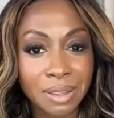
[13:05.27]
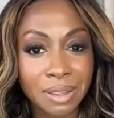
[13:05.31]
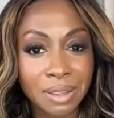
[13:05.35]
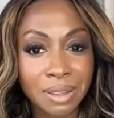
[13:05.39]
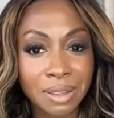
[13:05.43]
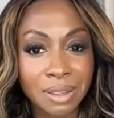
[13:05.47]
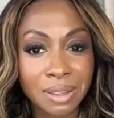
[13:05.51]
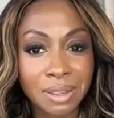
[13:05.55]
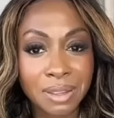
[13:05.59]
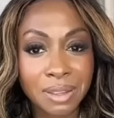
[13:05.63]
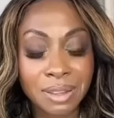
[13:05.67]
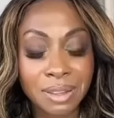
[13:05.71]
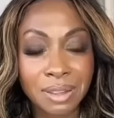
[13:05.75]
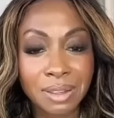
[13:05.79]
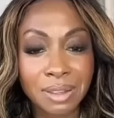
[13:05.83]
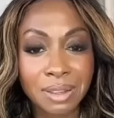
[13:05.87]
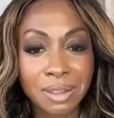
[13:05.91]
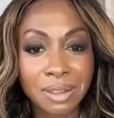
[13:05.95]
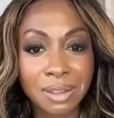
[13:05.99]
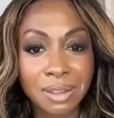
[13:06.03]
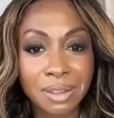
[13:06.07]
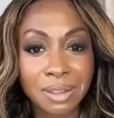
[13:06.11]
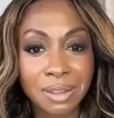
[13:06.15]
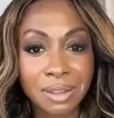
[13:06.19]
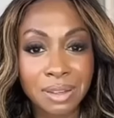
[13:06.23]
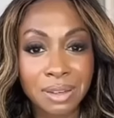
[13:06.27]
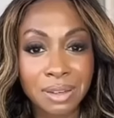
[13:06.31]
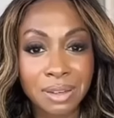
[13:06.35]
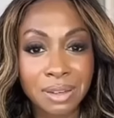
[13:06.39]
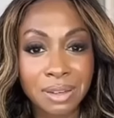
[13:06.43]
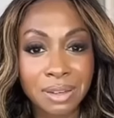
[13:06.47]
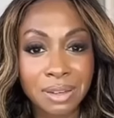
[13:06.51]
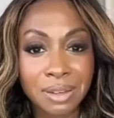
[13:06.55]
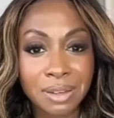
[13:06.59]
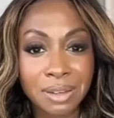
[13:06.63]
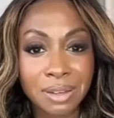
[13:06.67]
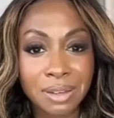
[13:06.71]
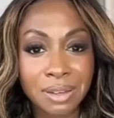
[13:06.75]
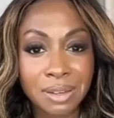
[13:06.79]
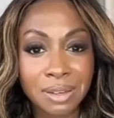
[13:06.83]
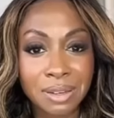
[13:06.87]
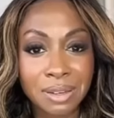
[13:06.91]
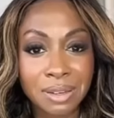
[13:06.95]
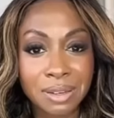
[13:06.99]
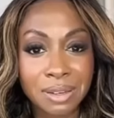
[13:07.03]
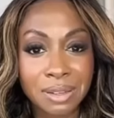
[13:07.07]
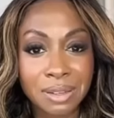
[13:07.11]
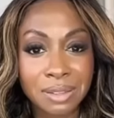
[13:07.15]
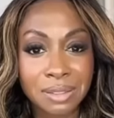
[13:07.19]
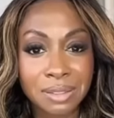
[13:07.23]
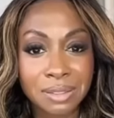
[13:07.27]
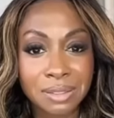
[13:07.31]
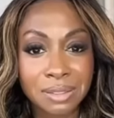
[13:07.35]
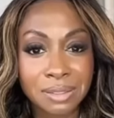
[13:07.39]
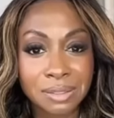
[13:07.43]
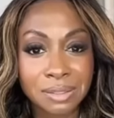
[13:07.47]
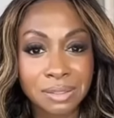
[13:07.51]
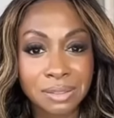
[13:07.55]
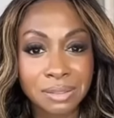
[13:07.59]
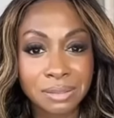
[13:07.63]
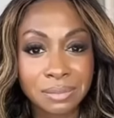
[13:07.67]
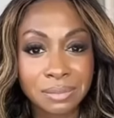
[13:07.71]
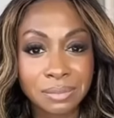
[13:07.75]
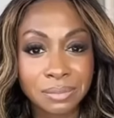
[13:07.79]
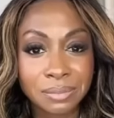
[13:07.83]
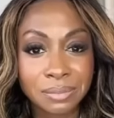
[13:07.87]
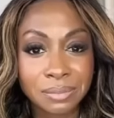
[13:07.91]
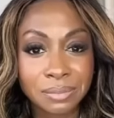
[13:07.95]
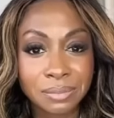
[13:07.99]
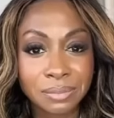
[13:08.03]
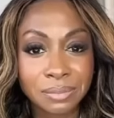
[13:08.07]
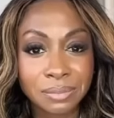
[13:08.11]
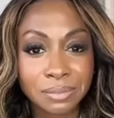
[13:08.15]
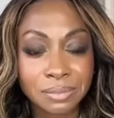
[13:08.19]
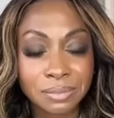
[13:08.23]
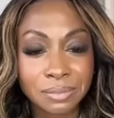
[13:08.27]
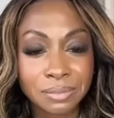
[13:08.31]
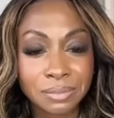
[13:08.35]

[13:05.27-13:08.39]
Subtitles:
(not speaking)